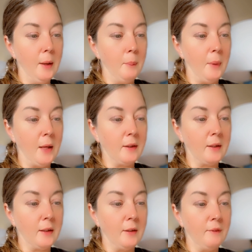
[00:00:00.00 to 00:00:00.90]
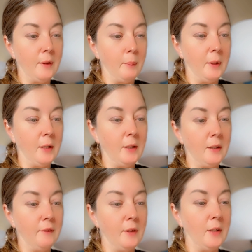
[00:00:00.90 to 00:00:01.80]
masculine, feminine,
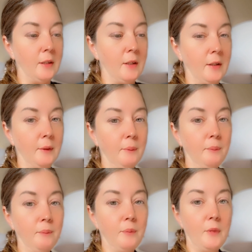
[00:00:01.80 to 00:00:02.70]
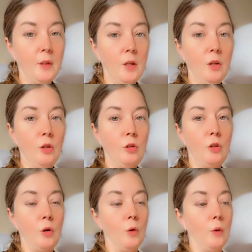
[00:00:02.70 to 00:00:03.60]
divinity.
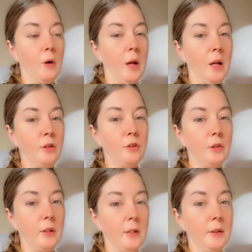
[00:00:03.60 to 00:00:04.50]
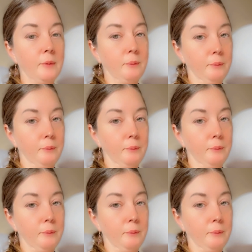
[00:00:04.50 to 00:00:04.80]
So actually,